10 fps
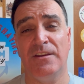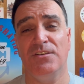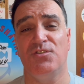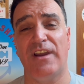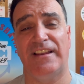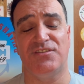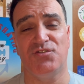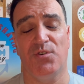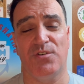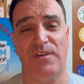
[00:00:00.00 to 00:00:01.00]
you guys
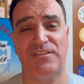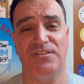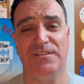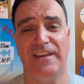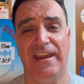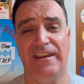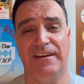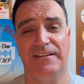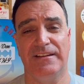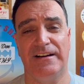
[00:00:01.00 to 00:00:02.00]
enjoy the rest of your
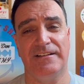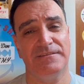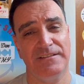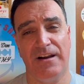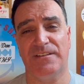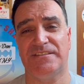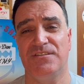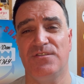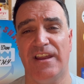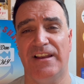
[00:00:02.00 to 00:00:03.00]
day. And uh, I'll
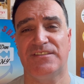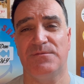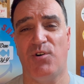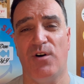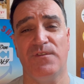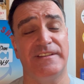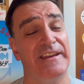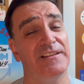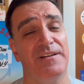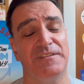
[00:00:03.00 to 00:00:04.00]
see you guys tomorrow for
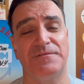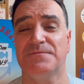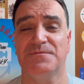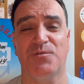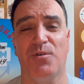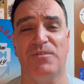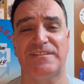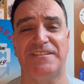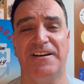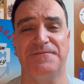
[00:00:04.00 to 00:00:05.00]
day 11. We're
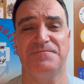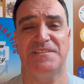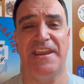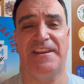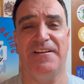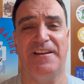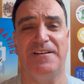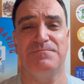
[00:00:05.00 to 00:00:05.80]
almost done. Take care now.